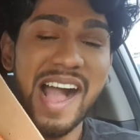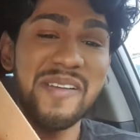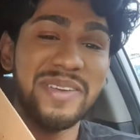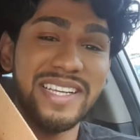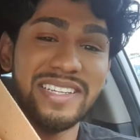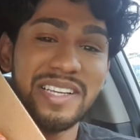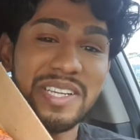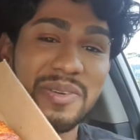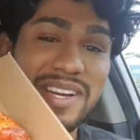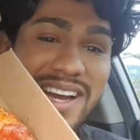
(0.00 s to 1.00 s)
I mean,
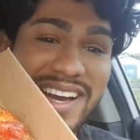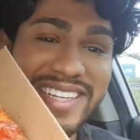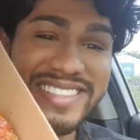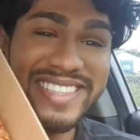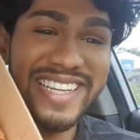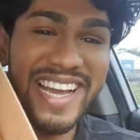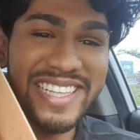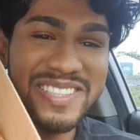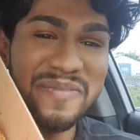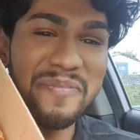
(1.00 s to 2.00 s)
you can't
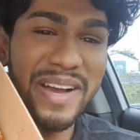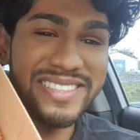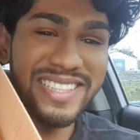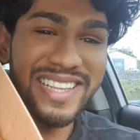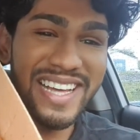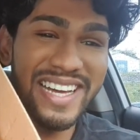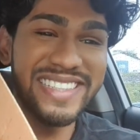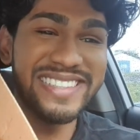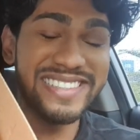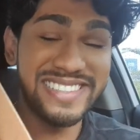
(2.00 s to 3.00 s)
get better
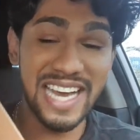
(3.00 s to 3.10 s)
than